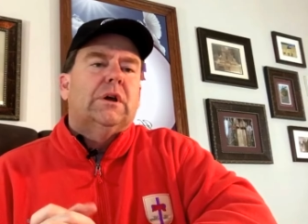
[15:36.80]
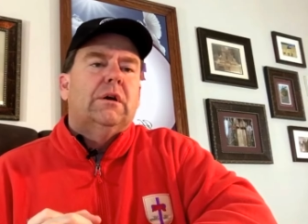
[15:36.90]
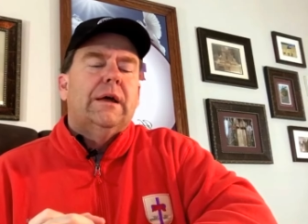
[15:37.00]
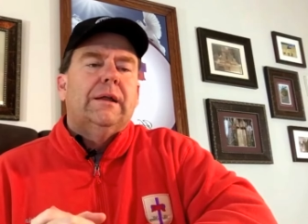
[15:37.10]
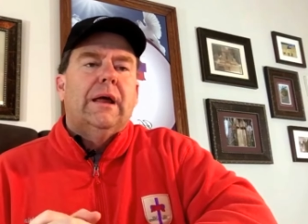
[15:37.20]

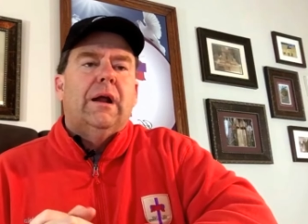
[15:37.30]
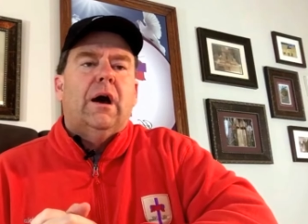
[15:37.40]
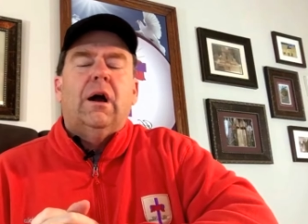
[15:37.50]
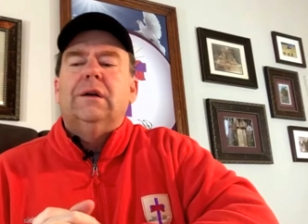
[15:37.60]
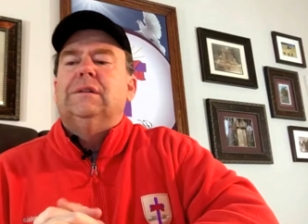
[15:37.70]
and a
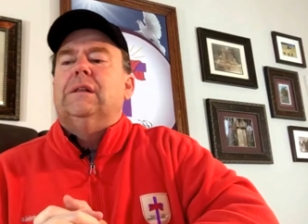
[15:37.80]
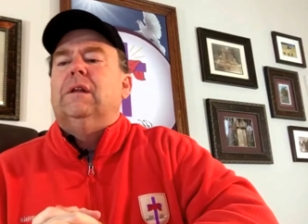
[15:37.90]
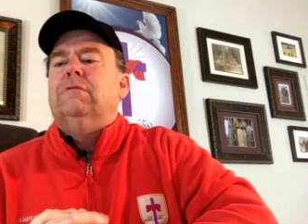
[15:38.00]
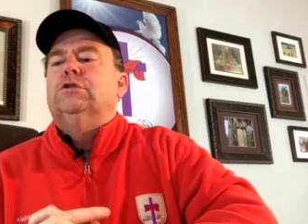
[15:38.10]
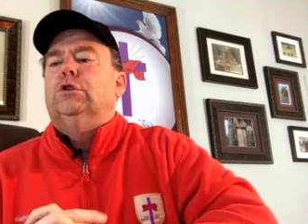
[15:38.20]
heart that
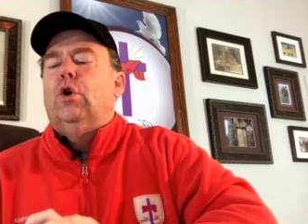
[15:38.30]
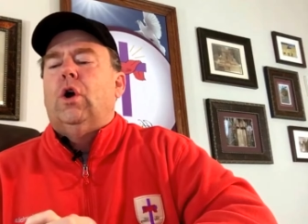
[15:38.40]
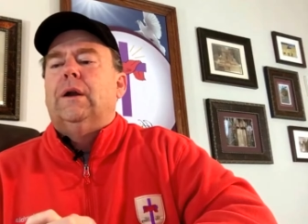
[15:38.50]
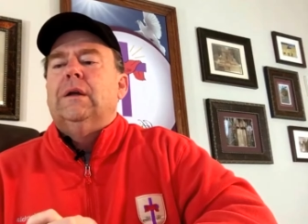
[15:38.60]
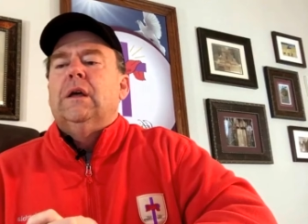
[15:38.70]
loves the
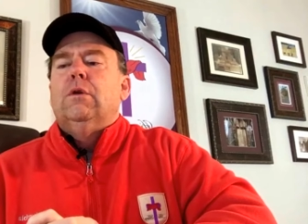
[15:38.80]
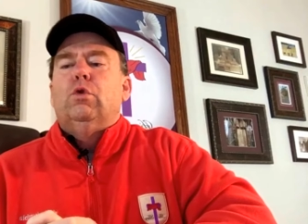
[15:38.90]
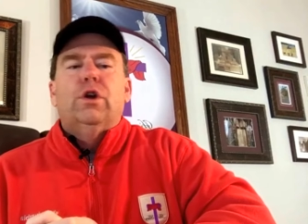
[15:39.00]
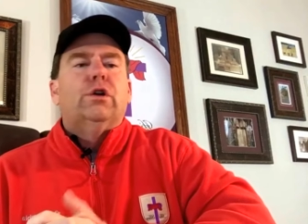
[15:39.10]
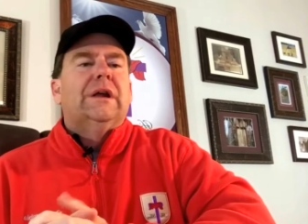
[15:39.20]
Lord,
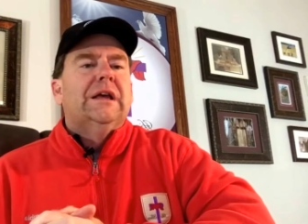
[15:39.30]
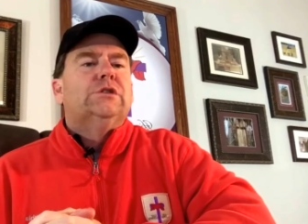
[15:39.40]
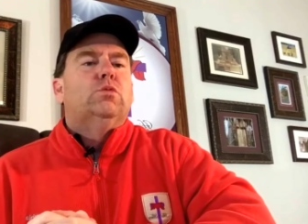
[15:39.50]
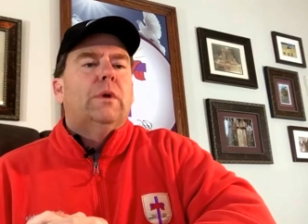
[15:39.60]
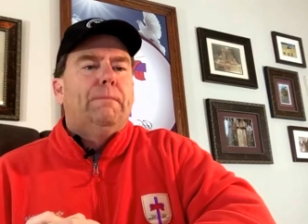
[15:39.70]
there
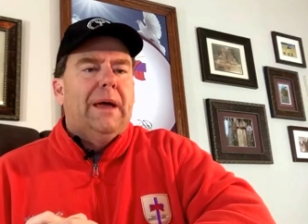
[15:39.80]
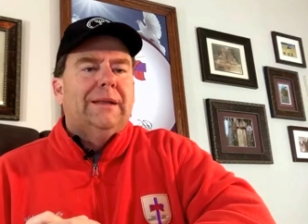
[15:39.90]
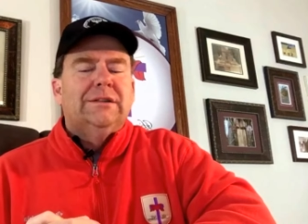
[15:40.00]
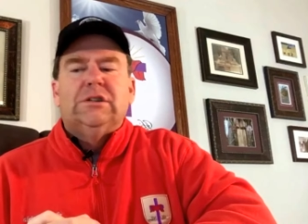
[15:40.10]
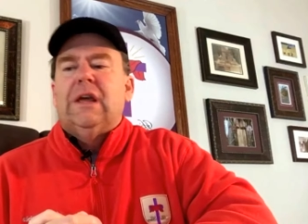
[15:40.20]
is
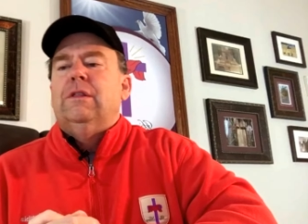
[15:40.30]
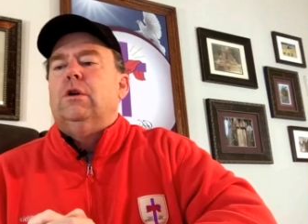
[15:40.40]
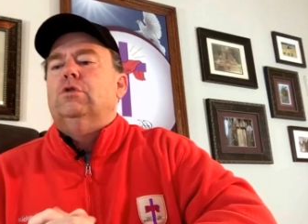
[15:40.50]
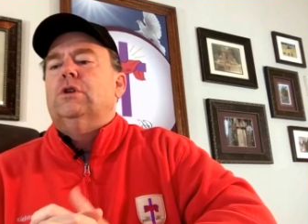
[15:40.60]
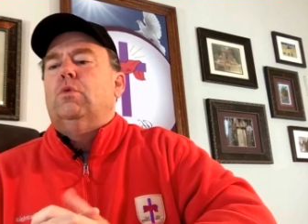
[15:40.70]
repentance and
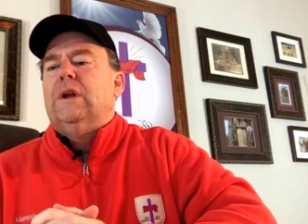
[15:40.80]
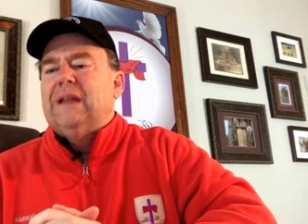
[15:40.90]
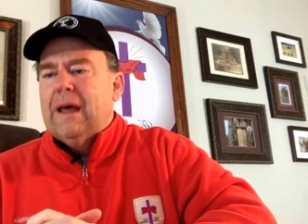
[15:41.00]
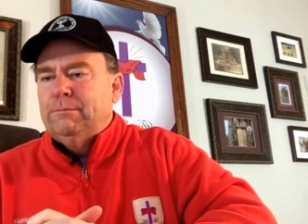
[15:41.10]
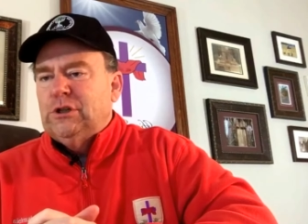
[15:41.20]
there's
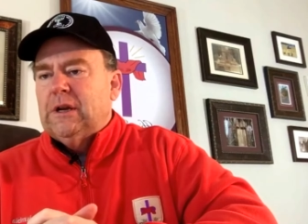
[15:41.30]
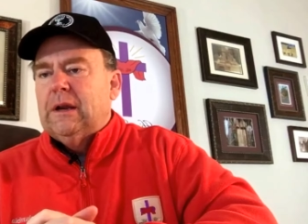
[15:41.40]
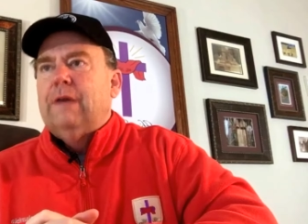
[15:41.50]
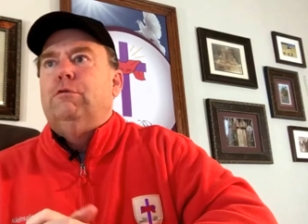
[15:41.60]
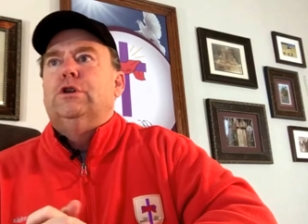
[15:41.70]
redemption
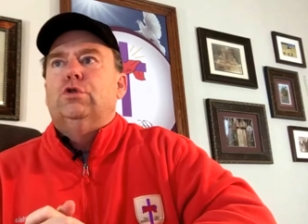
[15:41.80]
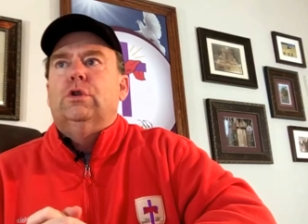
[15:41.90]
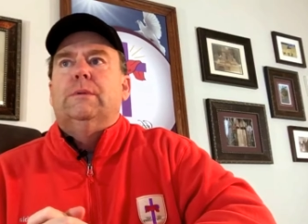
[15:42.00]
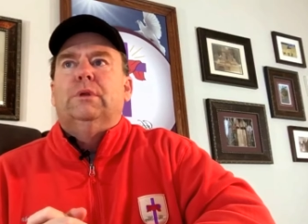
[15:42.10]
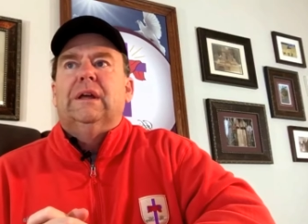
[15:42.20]
if we
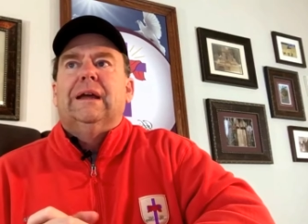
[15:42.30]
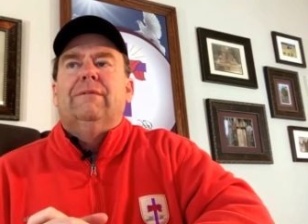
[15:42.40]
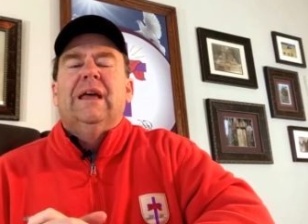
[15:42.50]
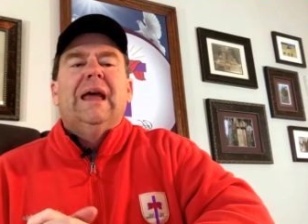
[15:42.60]
truly believe.